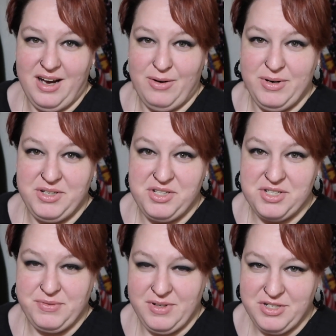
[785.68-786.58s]
We
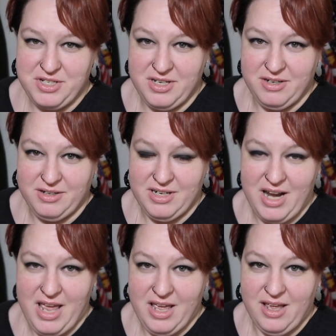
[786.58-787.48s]
just finished dinner
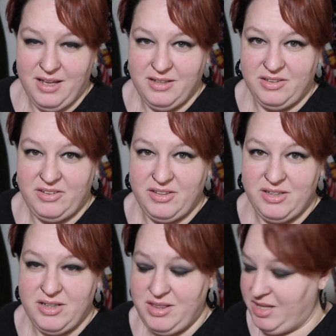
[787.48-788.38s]
and
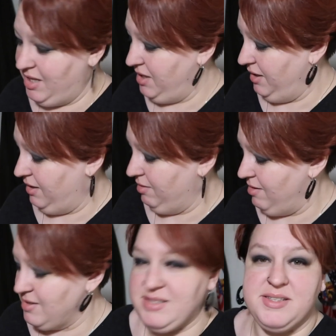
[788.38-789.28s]
the
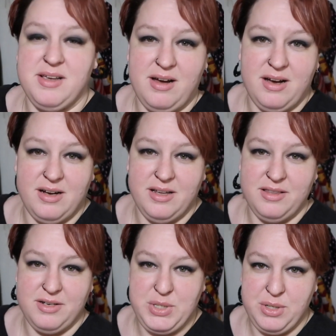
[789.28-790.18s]
gloss on
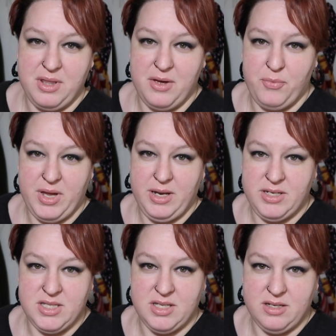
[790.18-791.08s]
the 2 that we
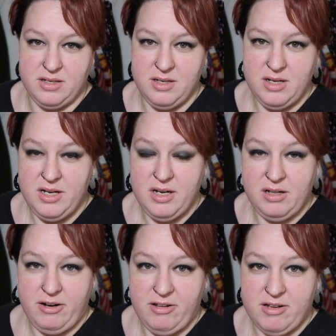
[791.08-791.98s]
did the
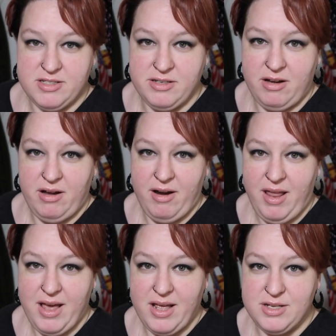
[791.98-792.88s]
clear gloss on
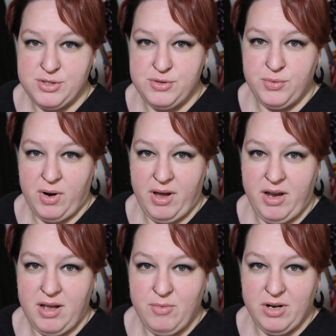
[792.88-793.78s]
has
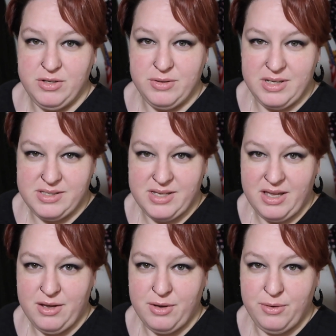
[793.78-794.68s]
dried. I'm going to do a
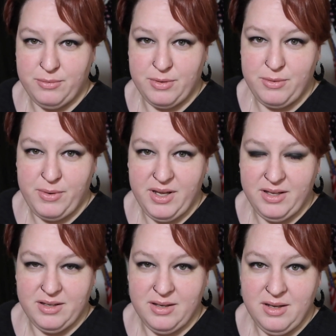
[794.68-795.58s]
second coat real
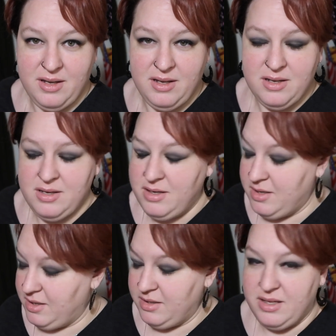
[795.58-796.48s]
quick
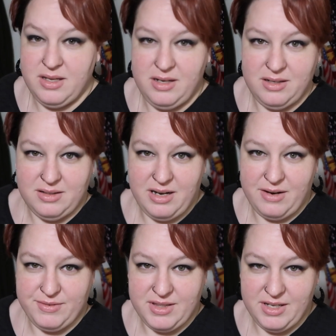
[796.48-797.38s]
and then let
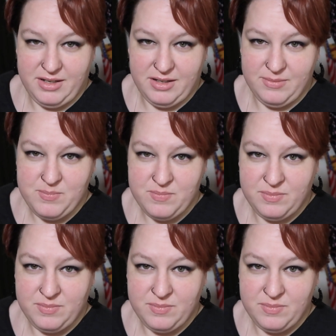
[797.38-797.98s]
everything